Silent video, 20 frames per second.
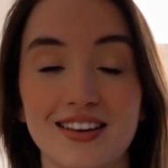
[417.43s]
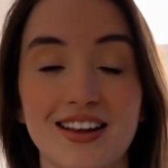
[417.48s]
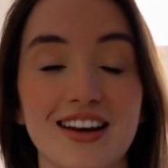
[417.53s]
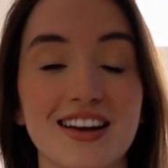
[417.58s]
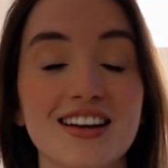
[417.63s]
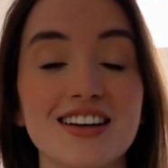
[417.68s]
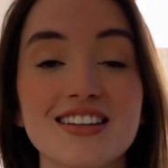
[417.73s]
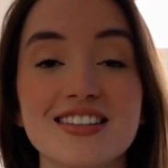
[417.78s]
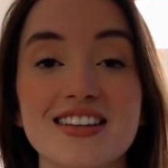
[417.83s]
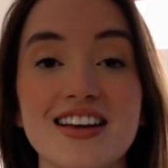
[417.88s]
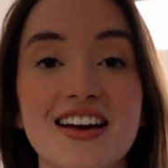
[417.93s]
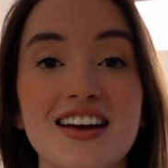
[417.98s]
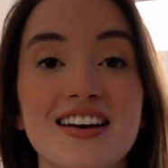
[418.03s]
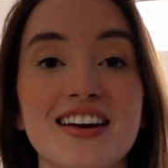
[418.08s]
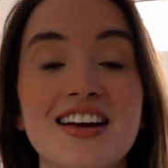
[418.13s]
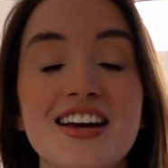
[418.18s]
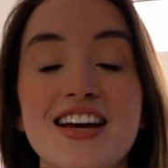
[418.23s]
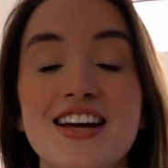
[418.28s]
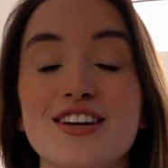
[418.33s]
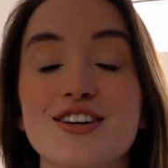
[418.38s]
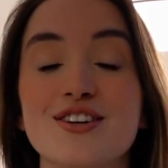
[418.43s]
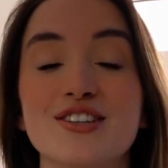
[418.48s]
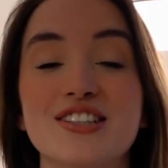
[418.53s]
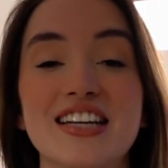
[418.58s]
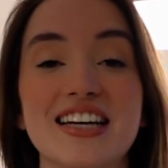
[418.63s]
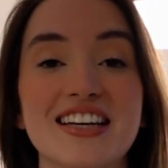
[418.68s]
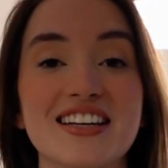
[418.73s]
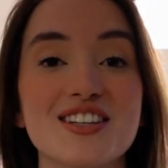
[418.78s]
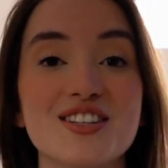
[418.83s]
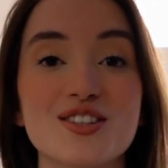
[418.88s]
Like I said, your
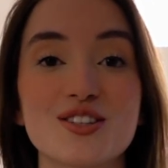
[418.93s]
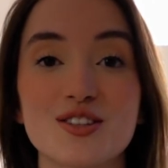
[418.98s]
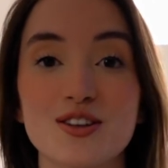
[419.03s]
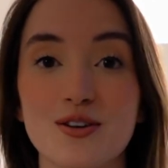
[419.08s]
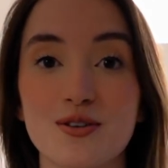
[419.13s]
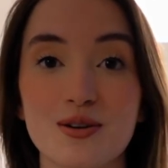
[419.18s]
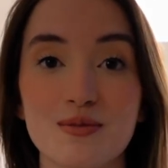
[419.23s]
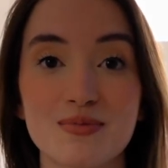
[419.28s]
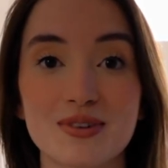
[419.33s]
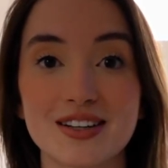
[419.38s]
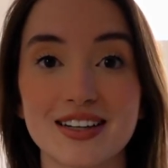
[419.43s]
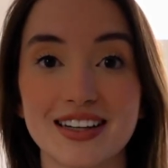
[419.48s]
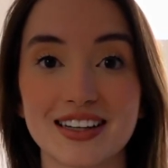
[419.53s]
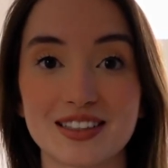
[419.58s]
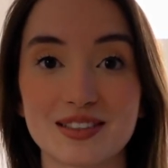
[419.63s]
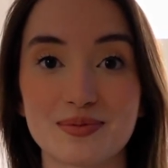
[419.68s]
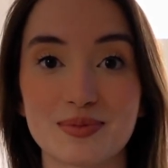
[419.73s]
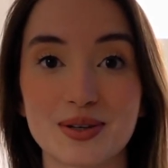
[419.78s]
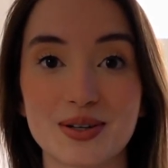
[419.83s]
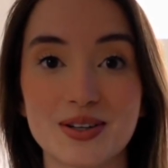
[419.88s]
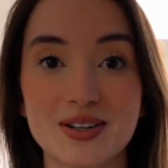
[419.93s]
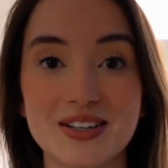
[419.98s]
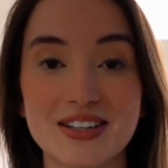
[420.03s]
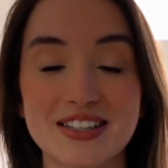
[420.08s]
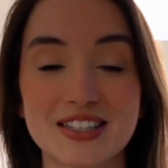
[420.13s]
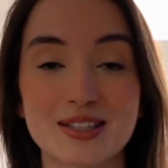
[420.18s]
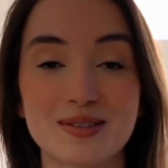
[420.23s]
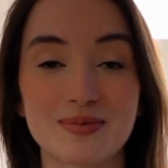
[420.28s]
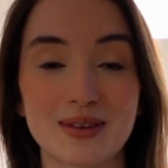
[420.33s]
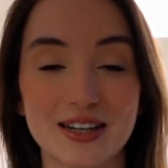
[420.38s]
day is so unpredictable,
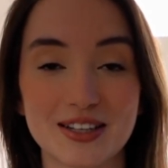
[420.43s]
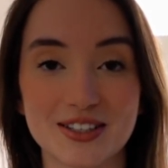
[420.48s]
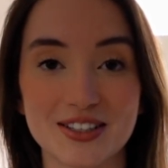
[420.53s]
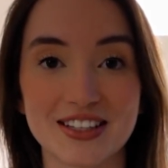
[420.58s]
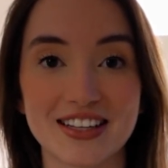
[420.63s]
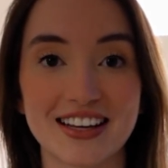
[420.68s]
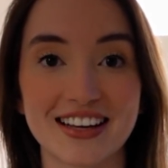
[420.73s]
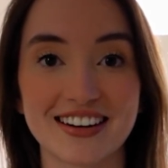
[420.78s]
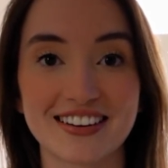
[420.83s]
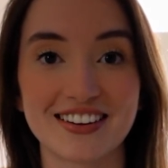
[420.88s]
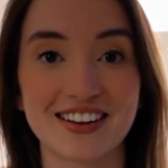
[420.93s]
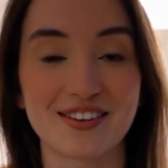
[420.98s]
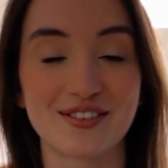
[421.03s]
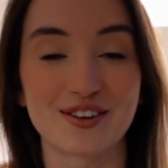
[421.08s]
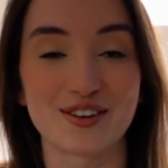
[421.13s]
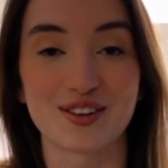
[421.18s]
especially in a level